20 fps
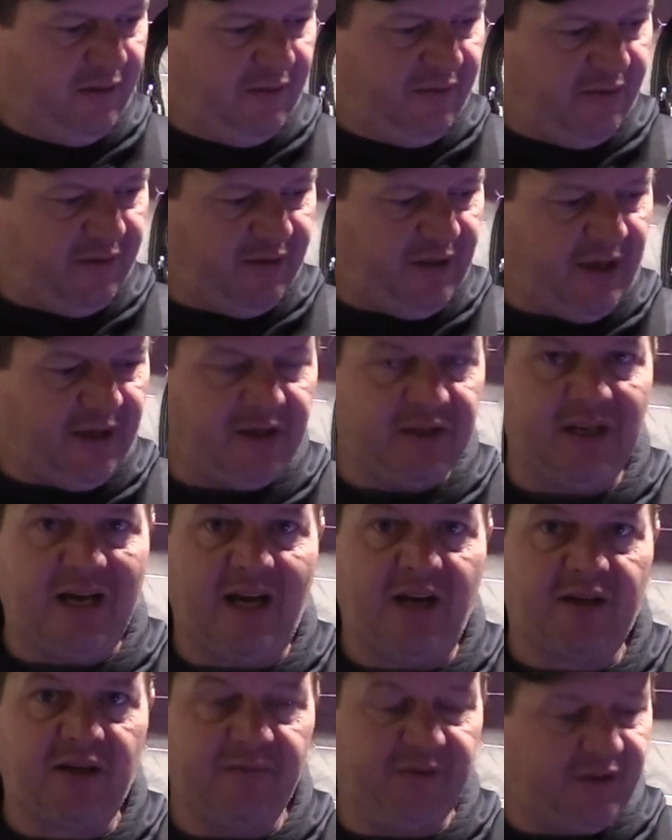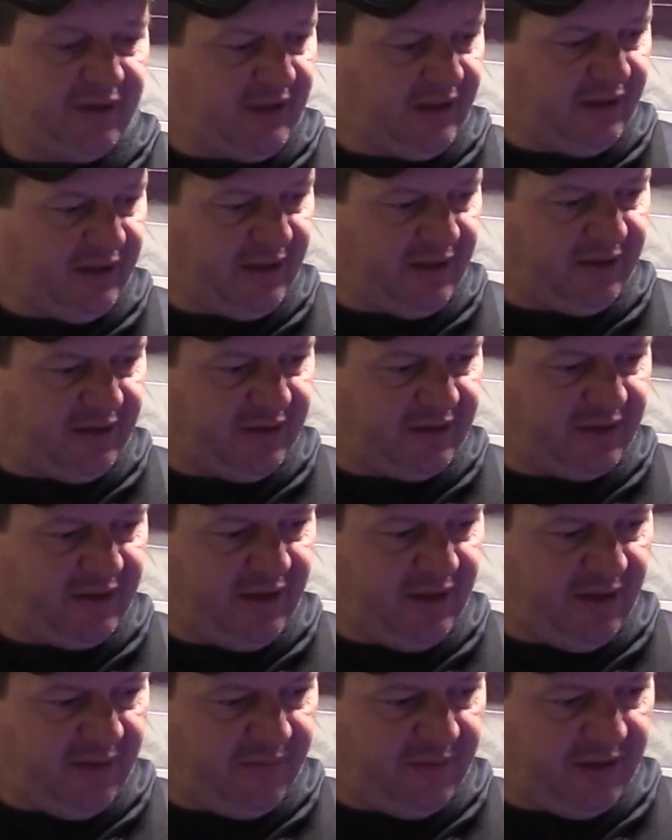They're not as active as I'd like to
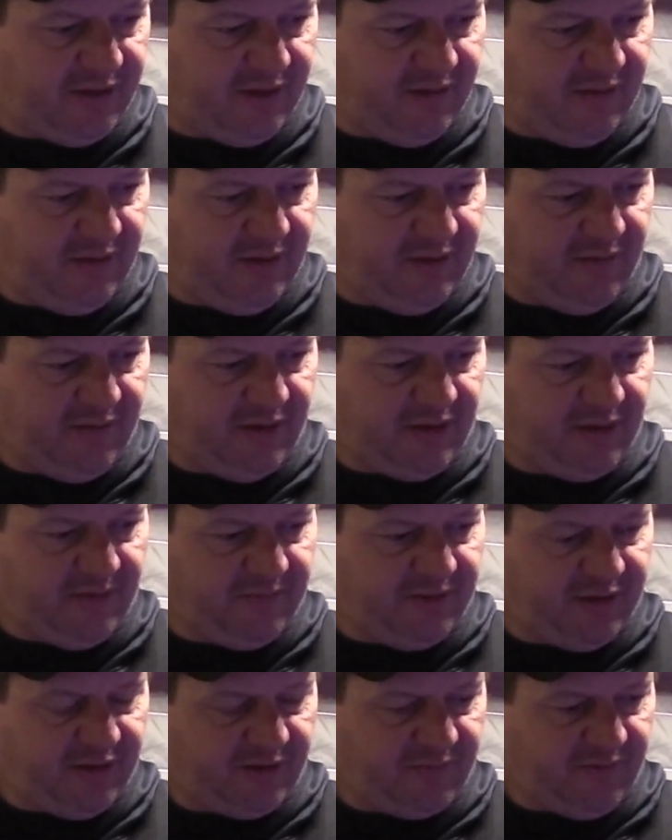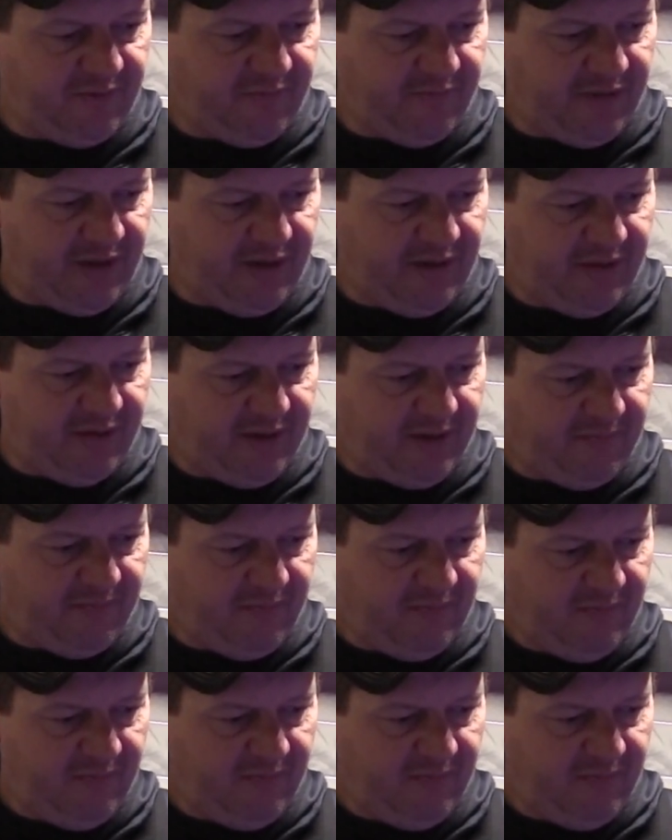see, but here comes this one firing up.